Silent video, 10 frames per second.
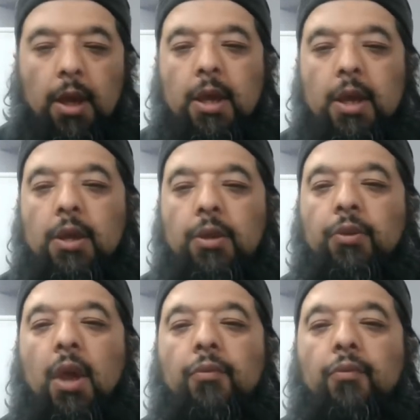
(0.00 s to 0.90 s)

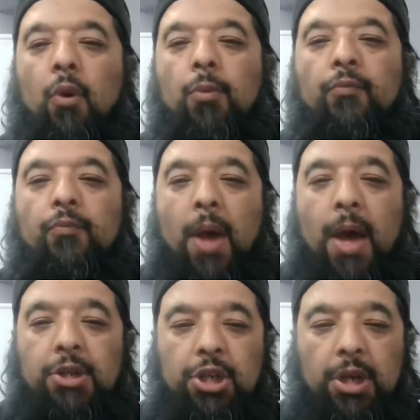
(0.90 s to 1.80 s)
is a form of
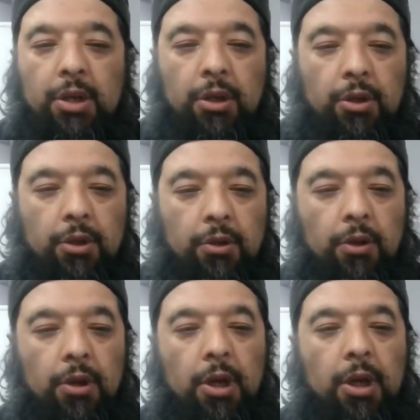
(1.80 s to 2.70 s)
magic
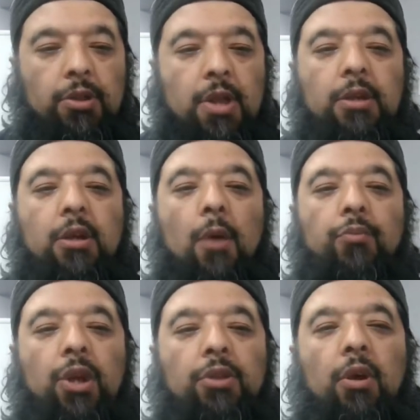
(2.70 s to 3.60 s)
that
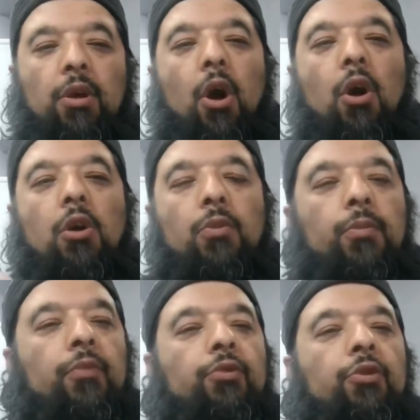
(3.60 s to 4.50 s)
comes in the
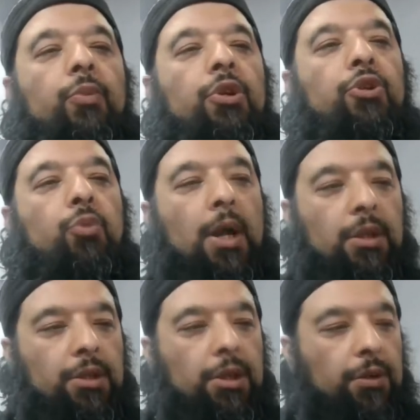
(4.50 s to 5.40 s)
garb of
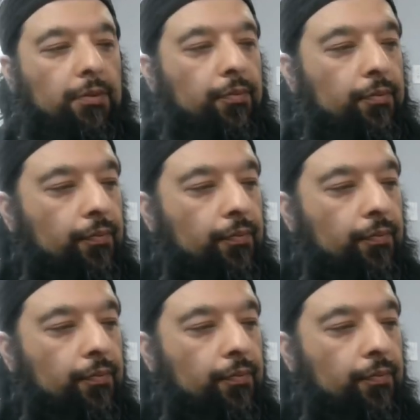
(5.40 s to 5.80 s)
spirituality,